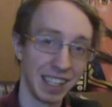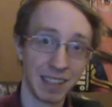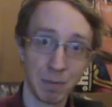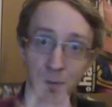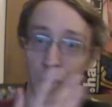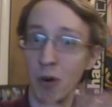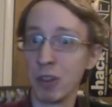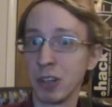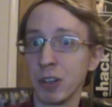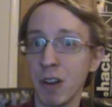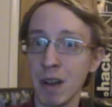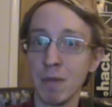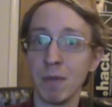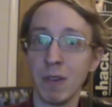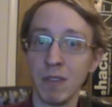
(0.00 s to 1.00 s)
Both are
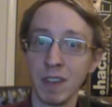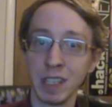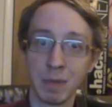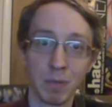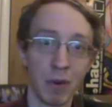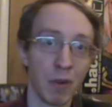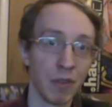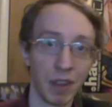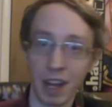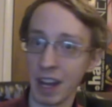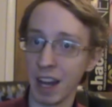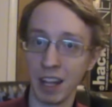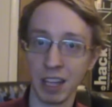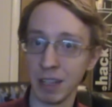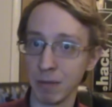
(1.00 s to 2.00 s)
great movies. Both I
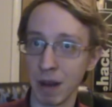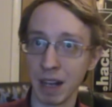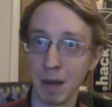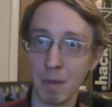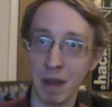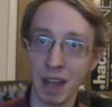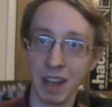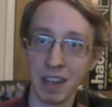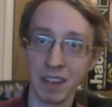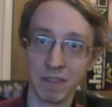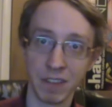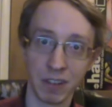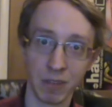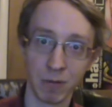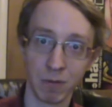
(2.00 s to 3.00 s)
highly recommend
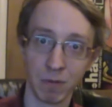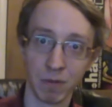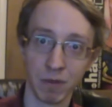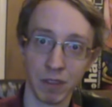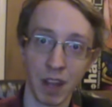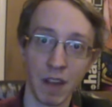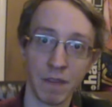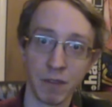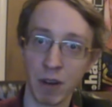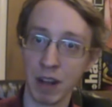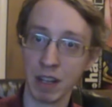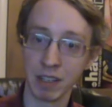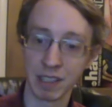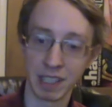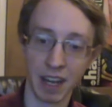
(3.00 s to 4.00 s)
if you love
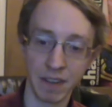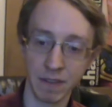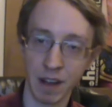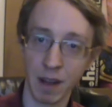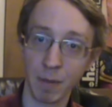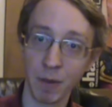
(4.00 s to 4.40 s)
great sci-fi